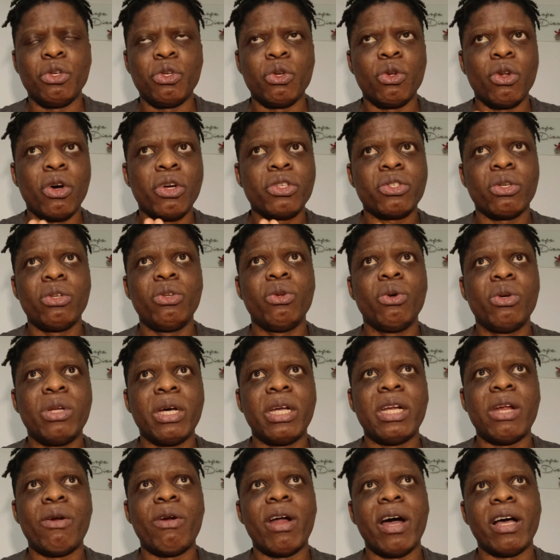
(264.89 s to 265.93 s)
you should also know
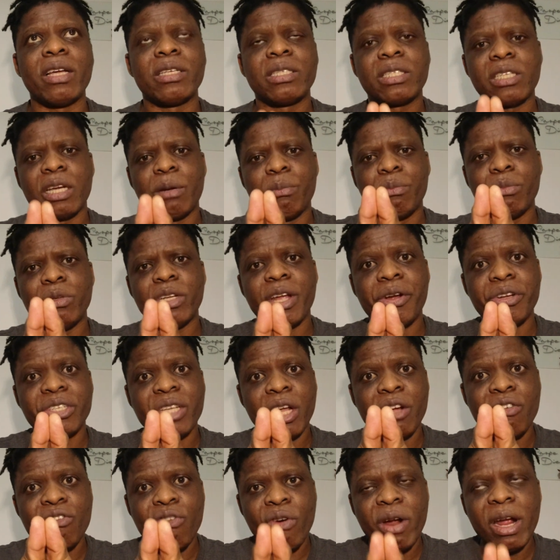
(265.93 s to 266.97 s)
that there
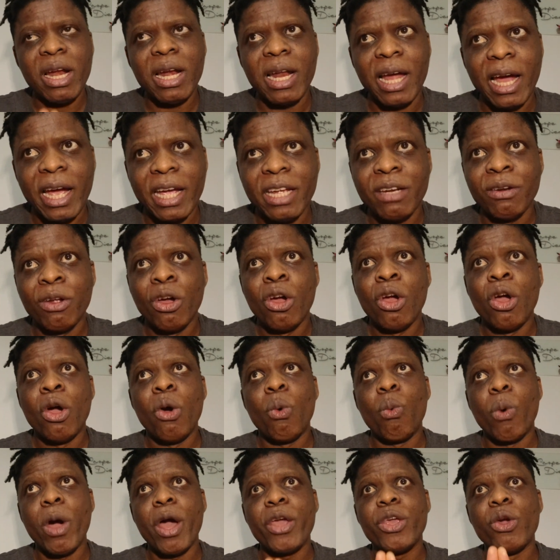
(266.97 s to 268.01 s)
is a gray line
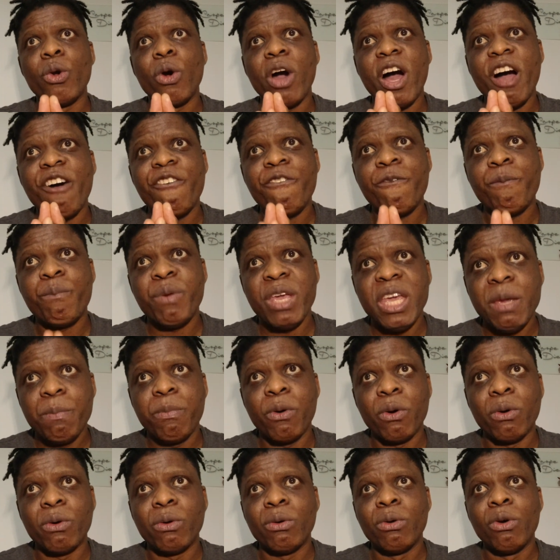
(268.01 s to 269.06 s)
where you have
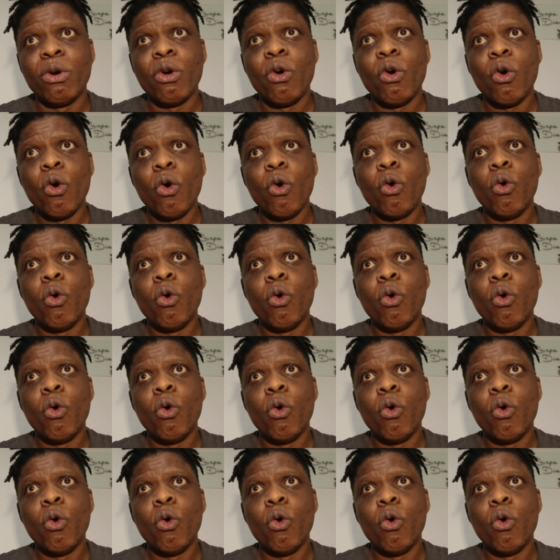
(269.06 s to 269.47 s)
people